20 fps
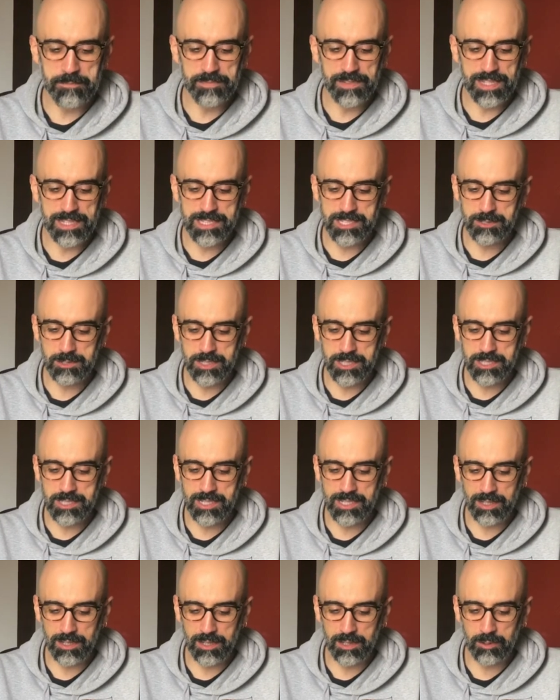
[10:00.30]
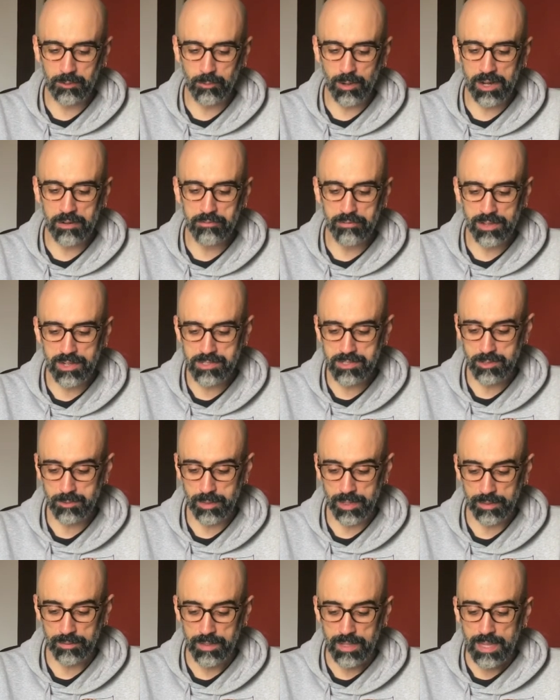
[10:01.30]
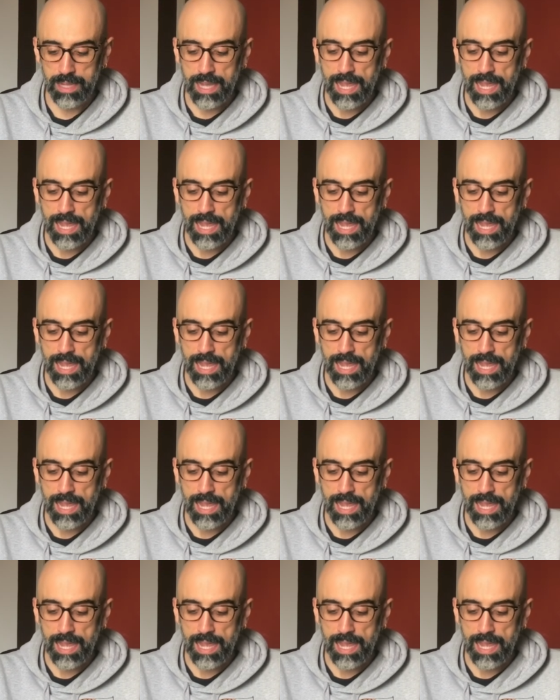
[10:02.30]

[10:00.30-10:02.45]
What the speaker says: it's what it feels to me.